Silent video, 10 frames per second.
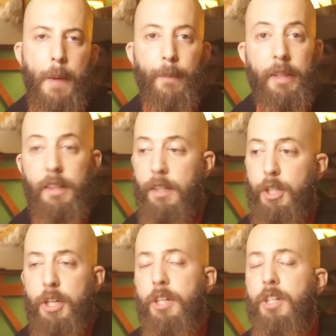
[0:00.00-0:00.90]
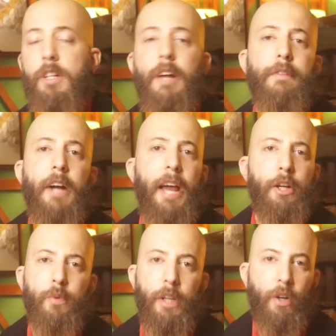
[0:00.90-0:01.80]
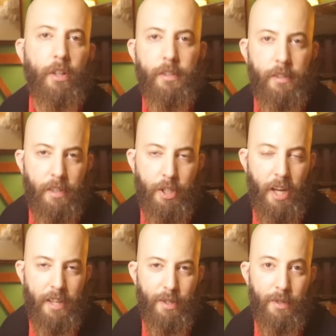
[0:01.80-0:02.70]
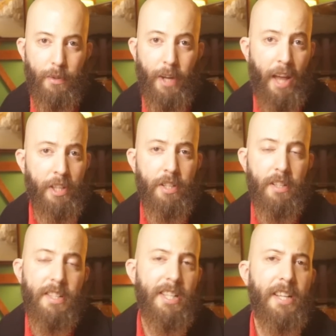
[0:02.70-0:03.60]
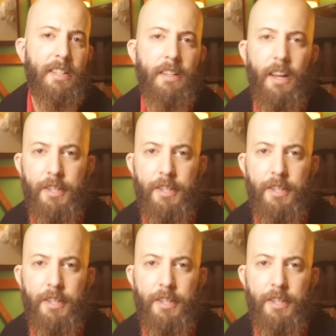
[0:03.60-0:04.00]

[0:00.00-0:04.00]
But the church never actually got the chance to catch Satan,